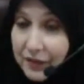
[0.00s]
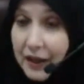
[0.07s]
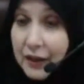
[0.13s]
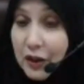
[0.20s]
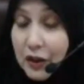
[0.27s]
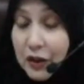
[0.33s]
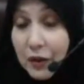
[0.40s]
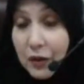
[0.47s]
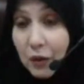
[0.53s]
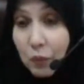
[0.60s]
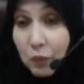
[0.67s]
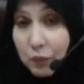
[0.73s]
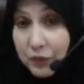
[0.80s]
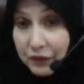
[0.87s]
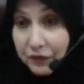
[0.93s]
And then
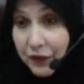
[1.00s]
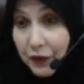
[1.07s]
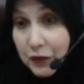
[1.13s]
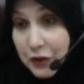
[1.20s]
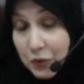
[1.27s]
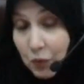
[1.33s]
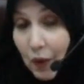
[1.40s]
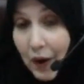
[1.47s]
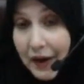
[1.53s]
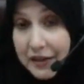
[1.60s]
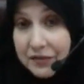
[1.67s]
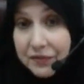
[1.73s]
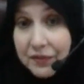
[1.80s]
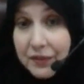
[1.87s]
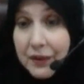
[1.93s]
the first
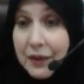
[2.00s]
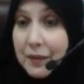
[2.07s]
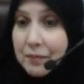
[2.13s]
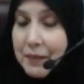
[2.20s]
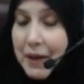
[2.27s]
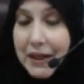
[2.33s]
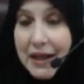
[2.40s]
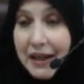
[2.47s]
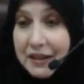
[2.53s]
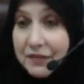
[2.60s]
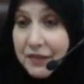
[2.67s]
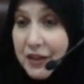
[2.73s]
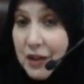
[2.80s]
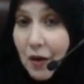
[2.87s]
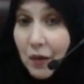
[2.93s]
wife may not
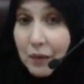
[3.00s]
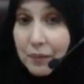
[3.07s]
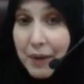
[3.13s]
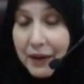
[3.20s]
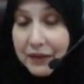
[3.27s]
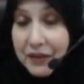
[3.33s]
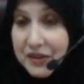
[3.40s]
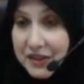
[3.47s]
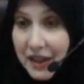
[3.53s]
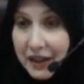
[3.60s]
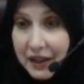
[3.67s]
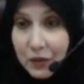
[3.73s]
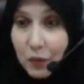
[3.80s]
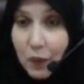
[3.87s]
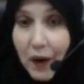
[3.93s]
even know about the
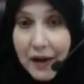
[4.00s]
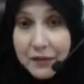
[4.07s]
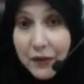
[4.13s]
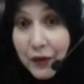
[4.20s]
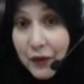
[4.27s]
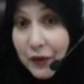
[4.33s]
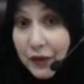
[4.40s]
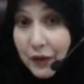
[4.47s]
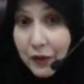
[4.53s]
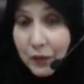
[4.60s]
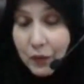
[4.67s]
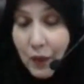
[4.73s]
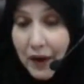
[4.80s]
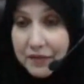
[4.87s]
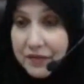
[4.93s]
second wife or the third
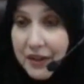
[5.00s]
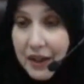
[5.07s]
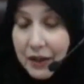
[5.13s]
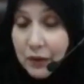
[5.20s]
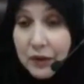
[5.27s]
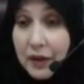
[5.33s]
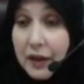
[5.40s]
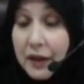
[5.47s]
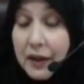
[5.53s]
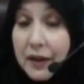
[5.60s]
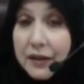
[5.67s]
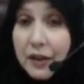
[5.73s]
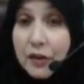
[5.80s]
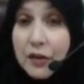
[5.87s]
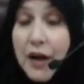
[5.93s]
wife.
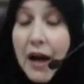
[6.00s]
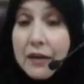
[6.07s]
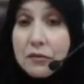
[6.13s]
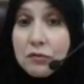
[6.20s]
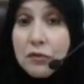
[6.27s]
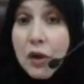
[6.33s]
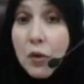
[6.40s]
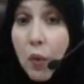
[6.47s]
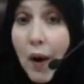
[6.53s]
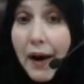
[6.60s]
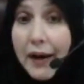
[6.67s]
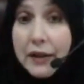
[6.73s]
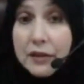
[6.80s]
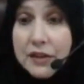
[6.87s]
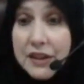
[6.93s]
They're not
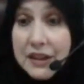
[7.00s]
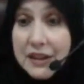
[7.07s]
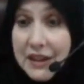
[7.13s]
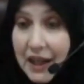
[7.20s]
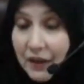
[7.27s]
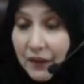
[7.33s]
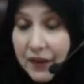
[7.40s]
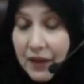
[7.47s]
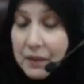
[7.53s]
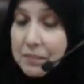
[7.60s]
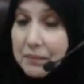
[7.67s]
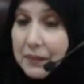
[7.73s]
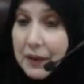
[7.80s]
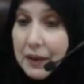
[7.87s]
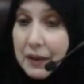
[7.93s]
required to tell them.